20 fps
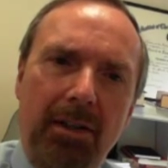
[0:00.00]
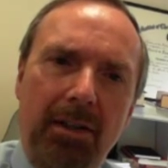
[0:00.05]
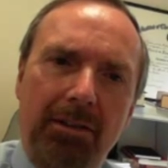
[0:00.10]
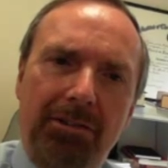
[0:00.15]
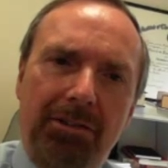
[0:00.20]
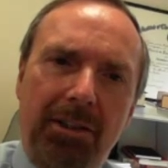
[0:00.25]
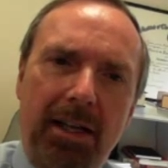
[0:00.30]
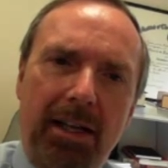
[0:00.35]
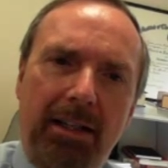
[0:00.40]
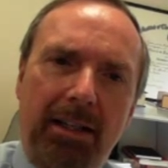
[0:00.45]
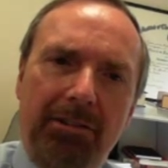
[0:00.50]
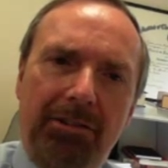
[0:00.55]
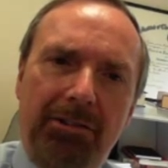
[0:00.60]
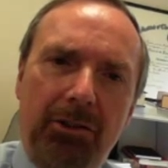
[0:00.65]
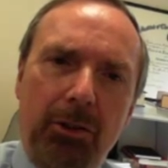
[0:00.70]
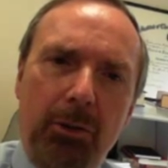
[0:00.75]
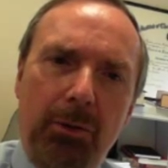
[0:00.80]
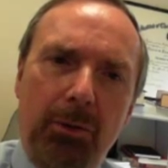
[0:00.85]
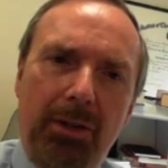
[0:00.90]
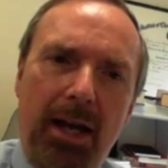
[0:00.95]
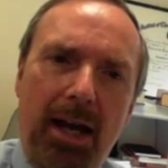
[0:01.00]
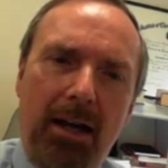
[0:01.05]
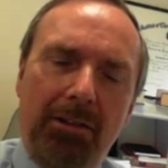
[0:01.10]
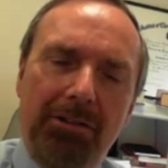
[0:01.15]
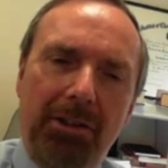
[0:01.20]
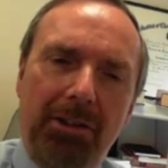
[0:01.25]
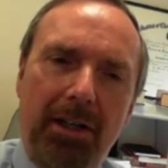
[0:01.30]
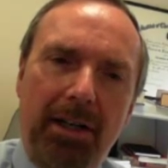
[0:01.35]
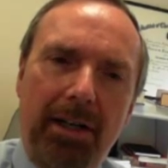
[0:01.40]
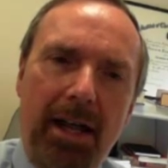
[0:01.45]
since
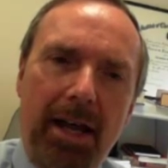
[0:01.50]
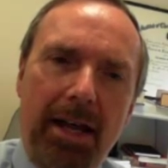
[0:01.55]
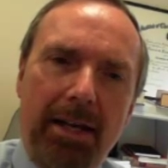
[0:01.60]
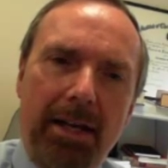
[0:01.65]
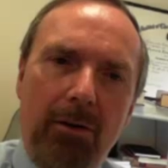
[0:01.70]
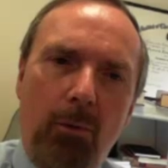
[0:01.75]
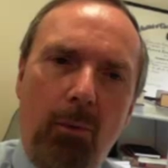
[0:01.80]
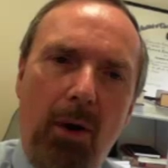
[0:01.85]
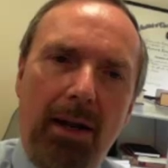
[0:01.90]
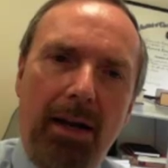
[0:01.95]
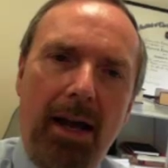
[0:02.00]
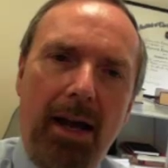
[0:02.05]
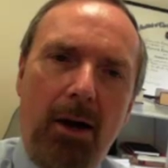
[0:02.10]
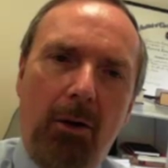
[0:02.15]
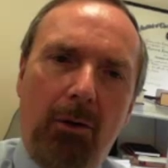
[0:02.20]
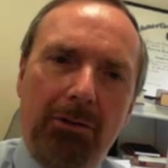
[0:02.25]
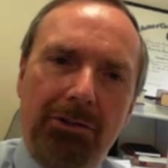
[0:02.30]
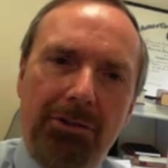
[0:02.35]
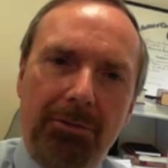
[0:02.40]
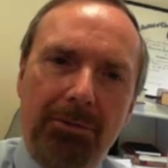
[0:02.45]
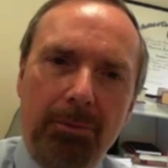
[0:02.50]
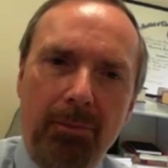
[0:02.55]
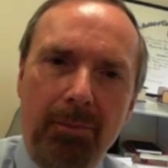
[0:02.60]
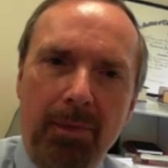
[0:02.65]
2008. What else?